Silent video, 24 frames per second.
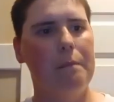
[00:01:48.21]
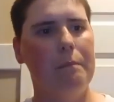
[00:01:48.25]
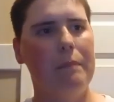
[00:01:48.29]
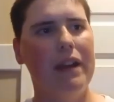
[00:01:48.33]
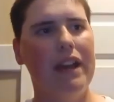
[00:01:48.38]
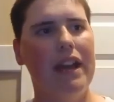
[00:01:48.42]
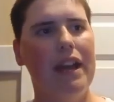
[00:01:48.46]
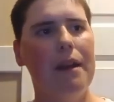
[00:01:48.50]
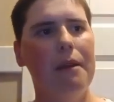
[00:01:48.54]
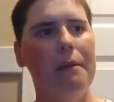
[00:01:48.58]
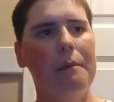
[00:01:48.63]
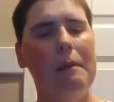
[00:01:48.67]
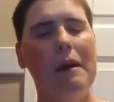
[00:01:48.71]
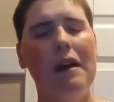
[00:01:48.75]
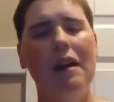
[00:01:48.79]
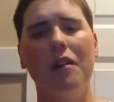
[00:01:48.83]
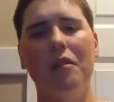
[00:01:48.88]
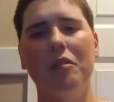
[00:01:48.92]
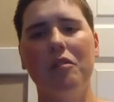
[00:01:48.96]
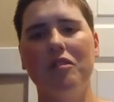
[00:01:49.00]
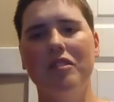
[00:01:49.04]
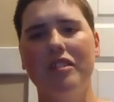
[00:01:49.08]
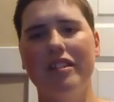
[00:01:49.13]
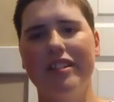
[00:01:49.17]
But everybody
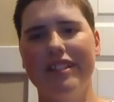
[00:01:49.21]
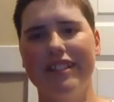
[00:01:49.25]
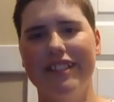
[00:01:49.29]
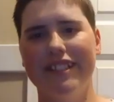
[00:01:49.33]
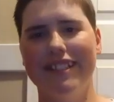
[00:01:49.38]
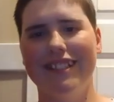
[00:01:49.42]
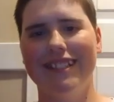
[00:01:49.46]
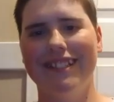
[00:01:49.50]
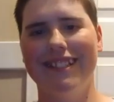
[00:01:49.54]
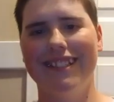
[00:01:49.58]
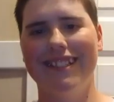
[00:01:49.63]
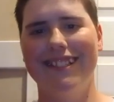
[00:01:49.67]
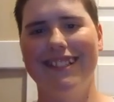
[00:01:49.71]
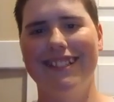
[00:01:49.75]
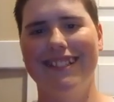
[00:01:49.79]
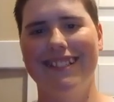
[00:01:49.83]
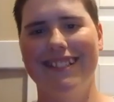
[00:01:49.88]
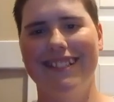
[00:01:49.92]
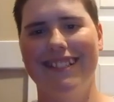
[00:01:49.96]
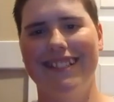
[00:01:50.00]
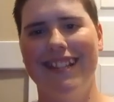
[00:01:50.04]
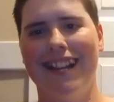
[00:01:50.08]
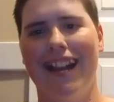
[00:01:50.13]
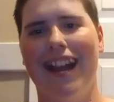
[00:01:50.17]
was
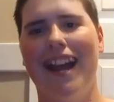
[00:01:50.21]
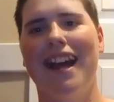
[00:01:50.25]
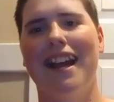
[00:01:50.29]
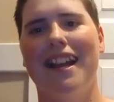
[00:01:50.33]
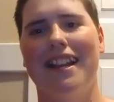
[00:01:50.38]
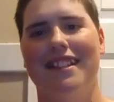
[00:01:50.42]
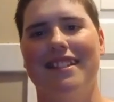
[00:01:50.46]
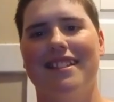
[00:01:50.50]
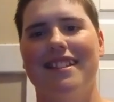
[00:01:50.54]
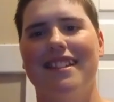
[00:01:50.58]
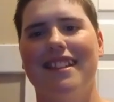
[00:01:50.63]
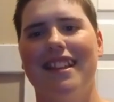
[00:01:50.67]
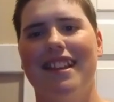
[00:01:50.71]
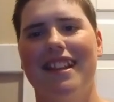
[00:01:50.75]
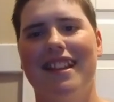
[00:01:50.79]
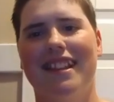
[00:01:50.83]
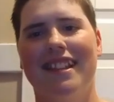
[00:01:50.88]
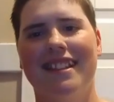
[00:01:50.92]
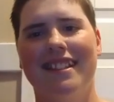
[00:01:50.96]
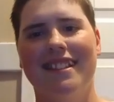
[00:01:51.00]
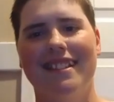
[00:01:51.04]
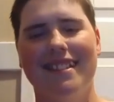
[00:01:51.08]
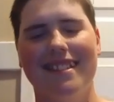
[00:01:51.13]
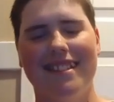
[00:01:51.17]
nice
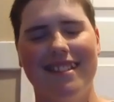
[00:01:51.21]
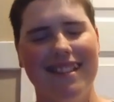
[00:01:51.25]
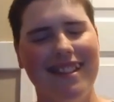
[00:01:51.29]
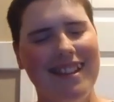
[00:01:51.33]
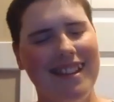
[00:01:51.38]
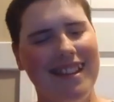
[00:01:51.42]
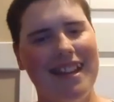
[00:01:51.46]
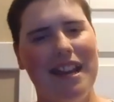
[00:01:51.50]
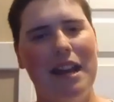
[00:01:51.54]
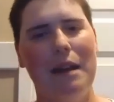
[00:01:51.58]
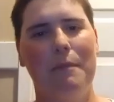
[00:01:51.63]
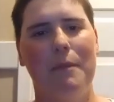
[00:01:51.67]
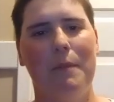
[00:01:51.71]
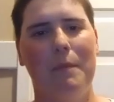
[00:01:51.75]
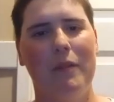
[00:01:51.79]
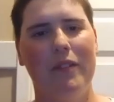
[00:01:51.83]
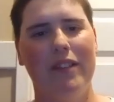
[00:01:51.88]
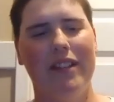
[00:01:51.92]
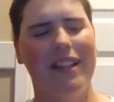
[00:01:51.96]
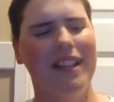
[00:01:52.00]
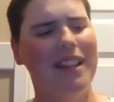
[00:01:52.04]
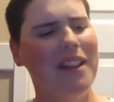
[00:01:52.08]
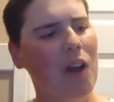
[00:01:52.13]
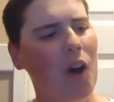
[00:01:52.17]
and sing happy
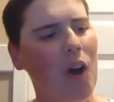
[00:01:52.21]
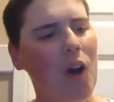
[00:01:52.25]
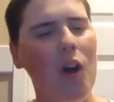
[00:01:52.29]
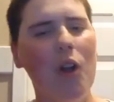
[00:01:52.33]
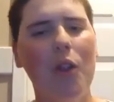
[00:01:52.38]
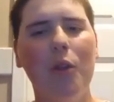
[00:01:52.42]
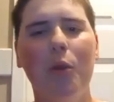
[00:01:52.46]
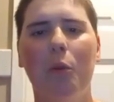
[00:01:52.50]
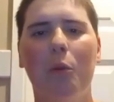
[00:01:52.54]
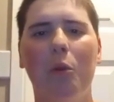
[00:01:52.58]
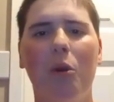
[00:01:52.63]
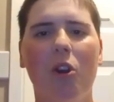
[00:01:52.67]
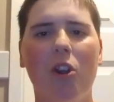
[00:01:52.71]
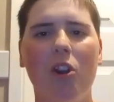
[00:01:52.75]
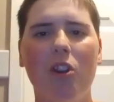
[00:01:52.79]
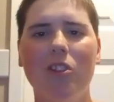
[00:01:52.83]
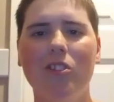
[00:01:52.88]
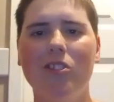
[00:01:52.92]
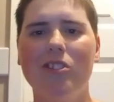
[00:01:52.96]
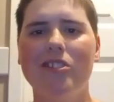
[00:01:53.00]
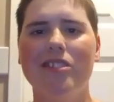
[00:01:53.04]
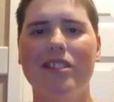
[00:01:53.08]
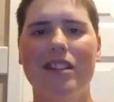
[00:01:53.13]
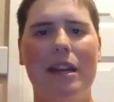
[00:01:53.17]
birthday. All the
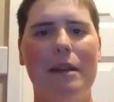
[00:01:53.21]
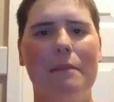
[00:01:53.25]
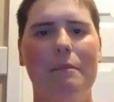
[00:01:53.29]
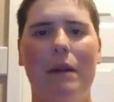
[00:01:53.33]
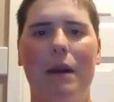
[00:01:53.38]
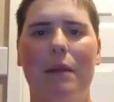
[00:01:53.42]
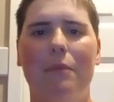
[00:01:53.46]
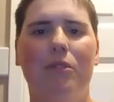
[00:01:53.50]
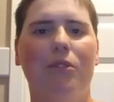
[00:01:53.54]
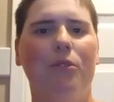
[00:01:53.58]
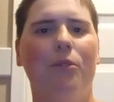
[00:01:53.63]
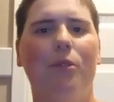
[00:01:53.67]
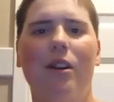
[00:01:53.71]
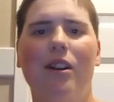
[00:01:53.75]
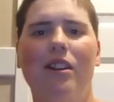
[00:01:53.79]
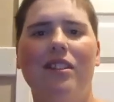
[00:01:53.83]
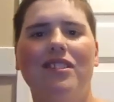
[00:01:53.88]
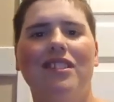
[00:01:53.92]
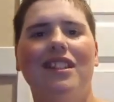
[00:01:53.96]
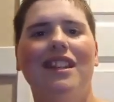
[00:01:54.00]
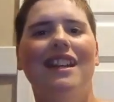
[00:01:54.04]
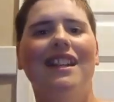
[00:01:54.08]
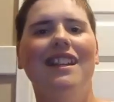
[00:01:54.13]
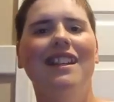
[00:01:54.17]
workers came up to us.